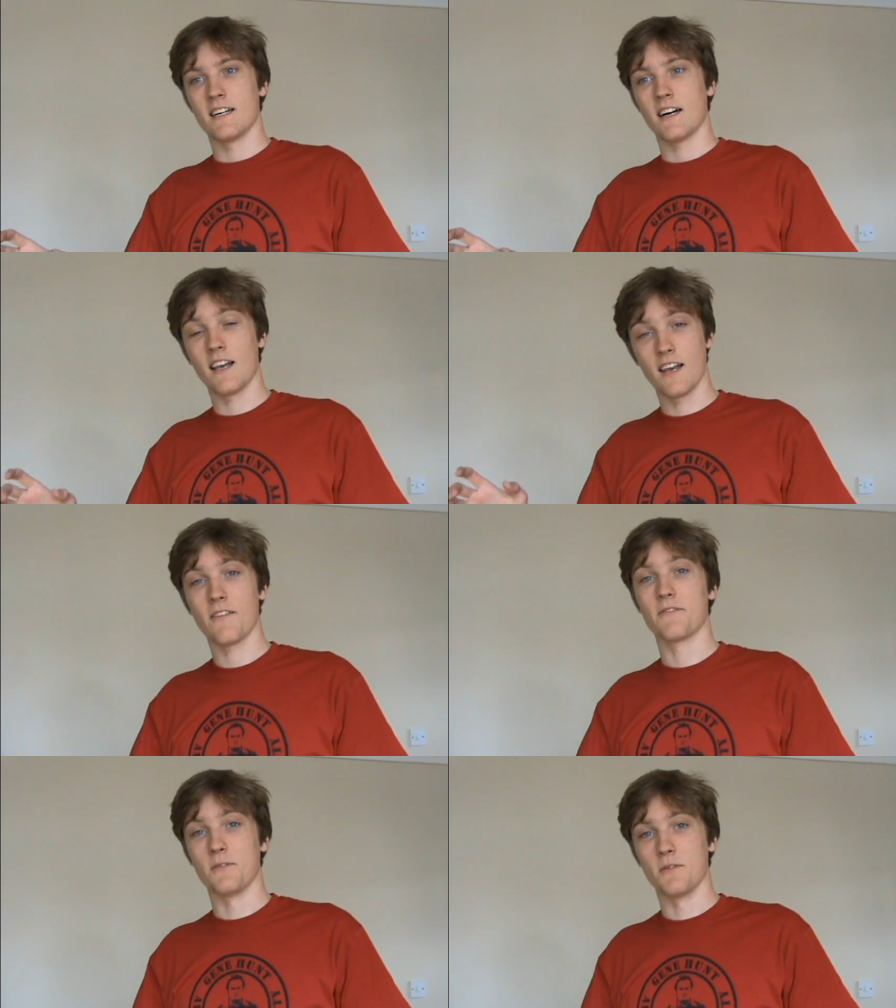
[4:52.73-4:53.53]
I
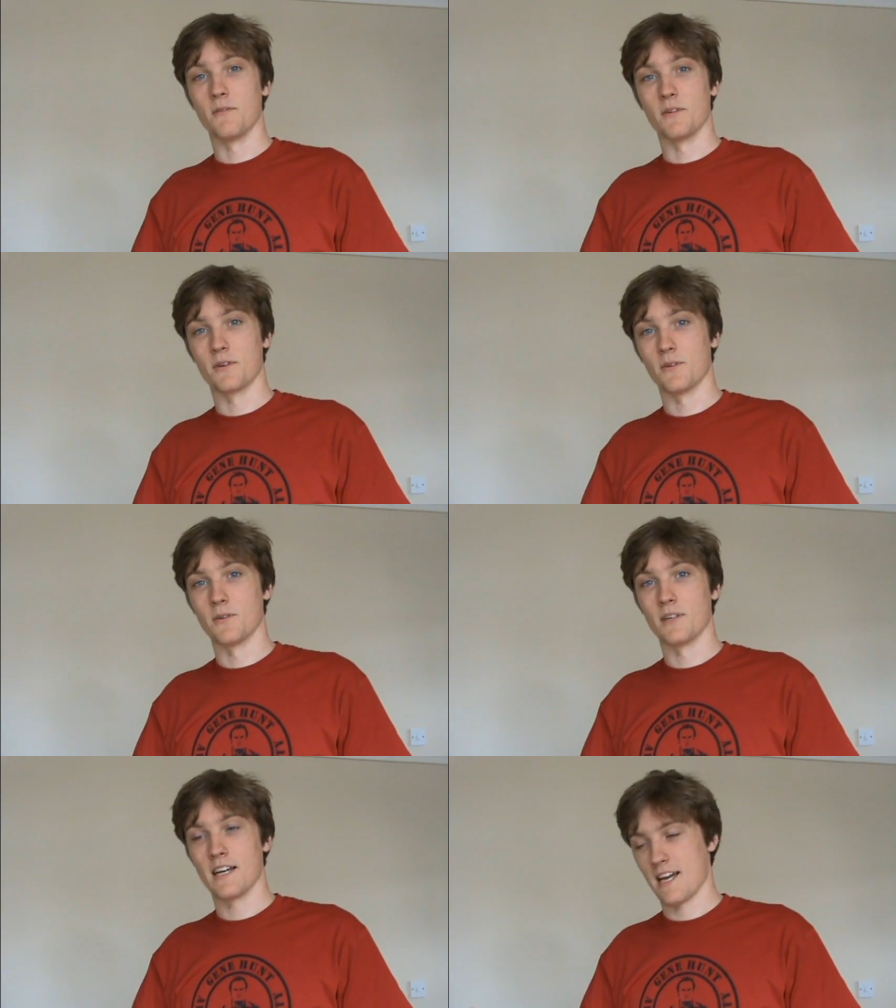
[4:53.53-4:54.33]
love you,
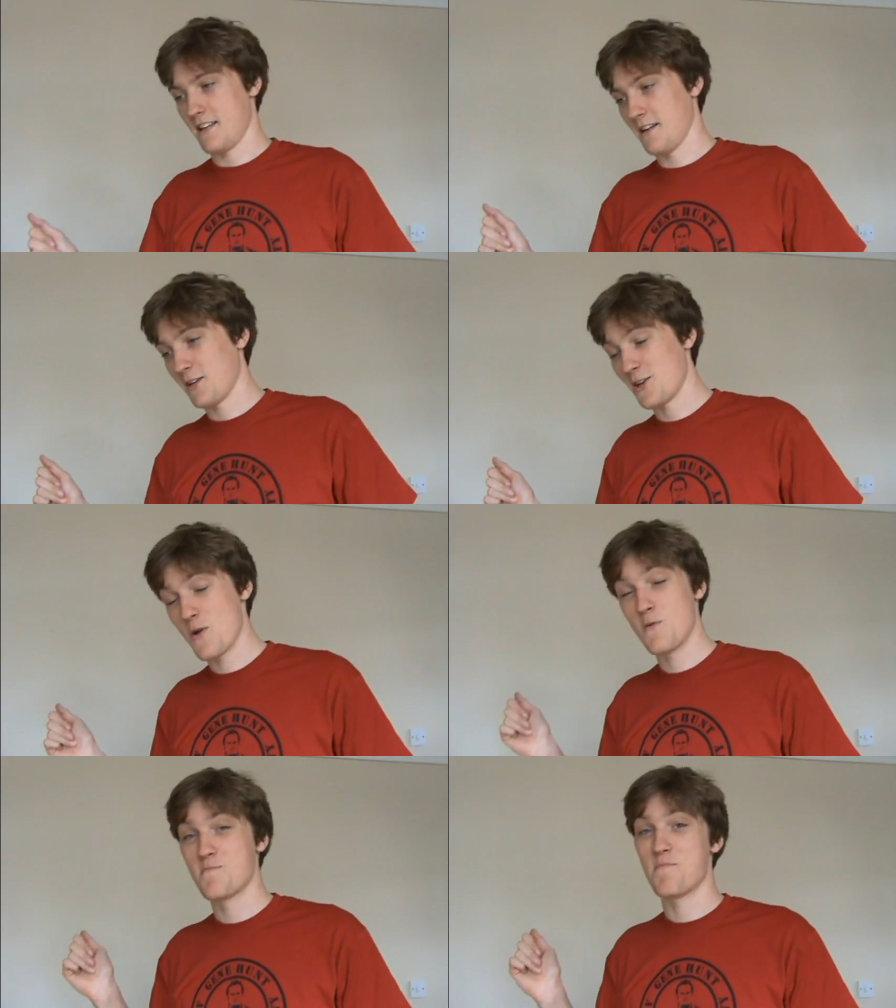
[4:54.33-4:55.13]
unicorn. And a
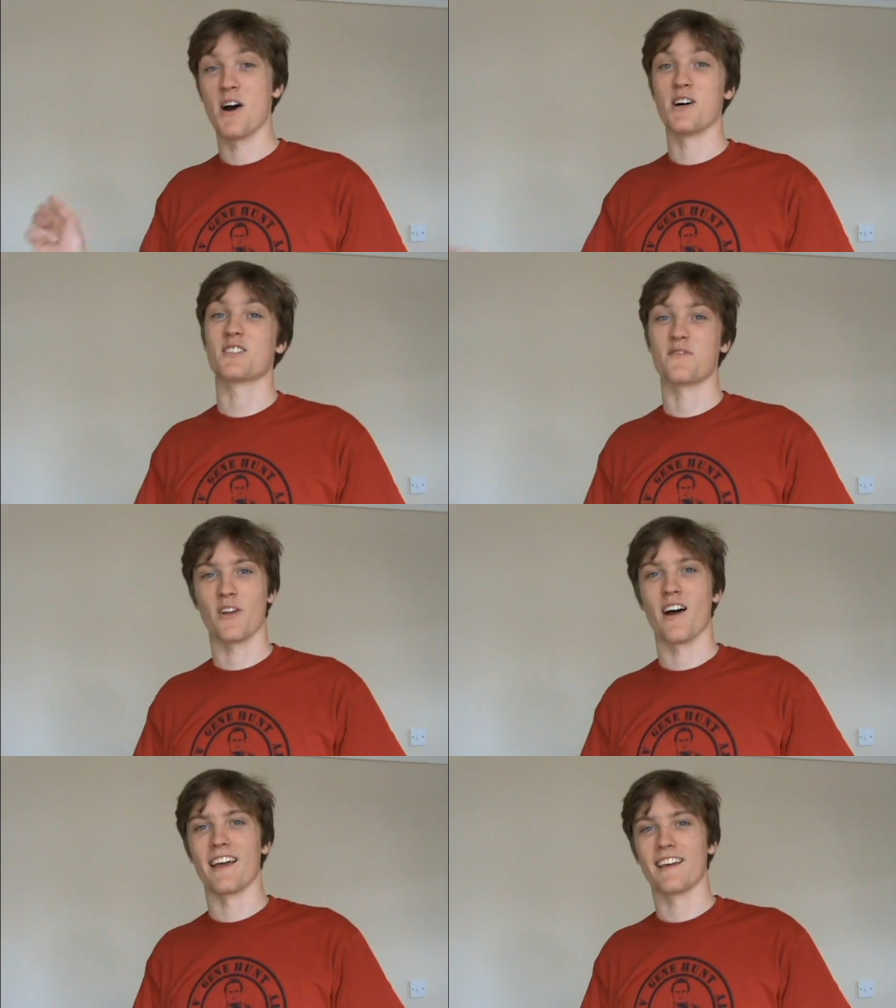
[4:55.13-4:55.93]
huge burst of
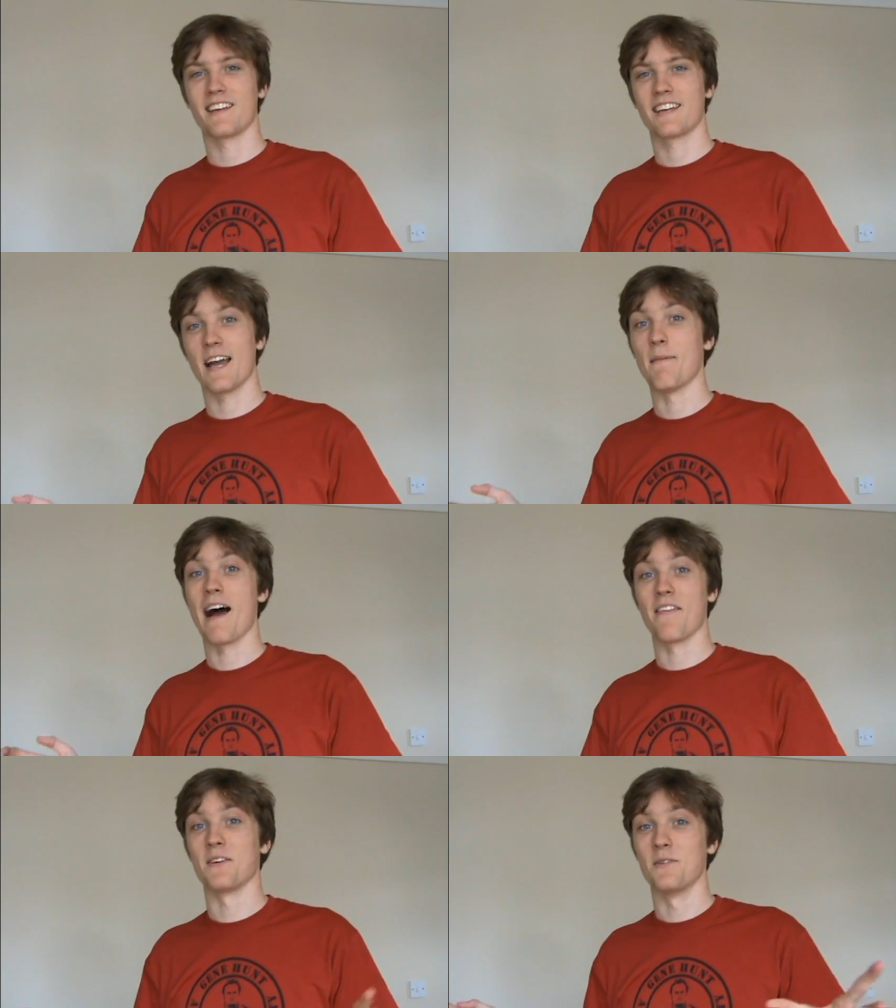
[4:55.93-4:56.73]
light came
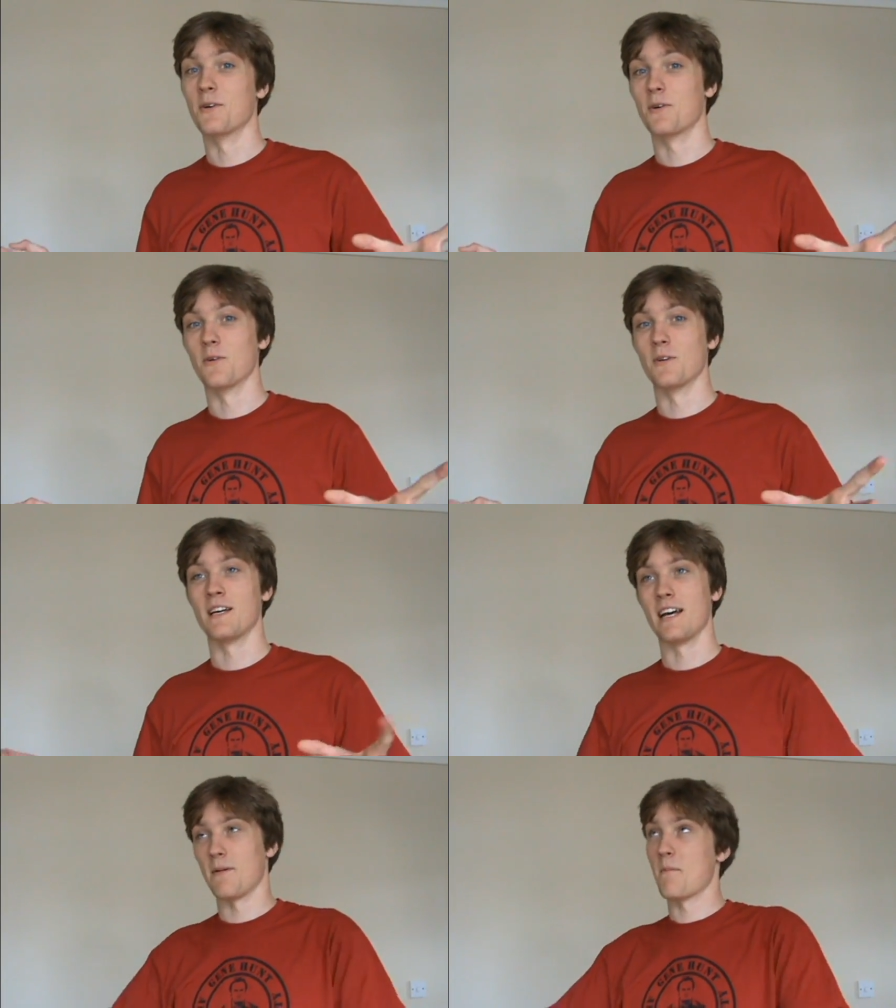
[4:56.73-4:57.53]
out of the
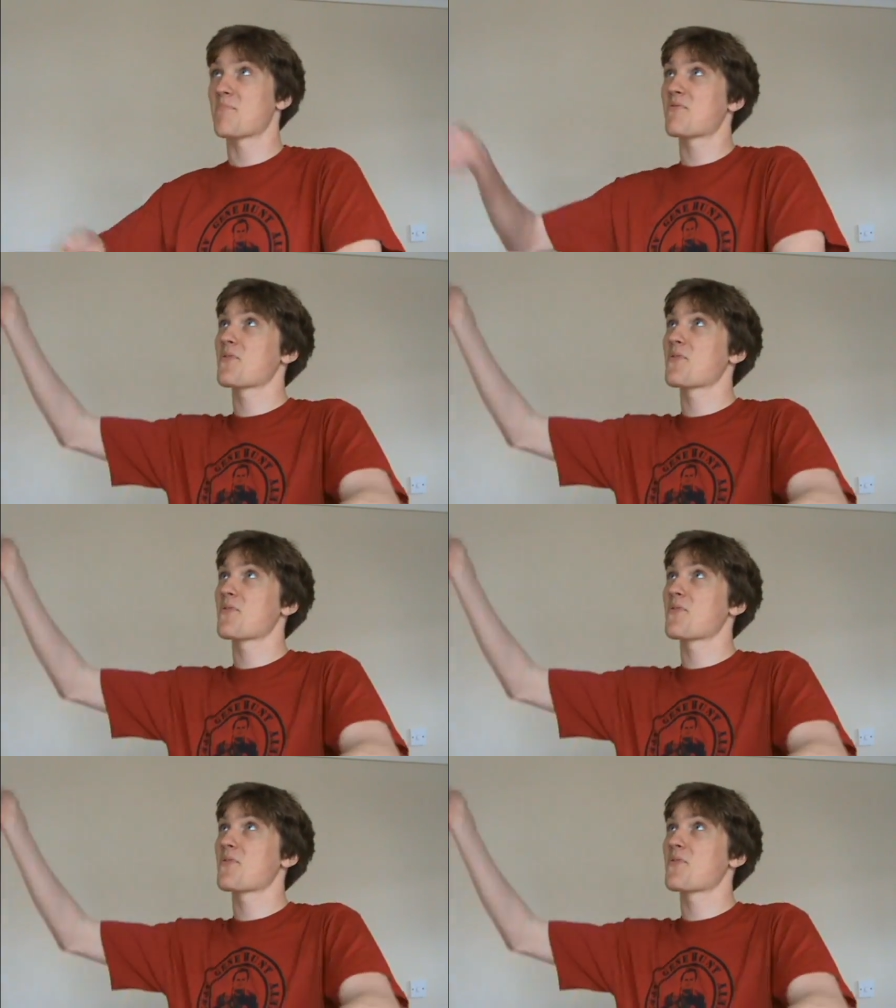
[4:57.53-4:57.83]
unicorn and it went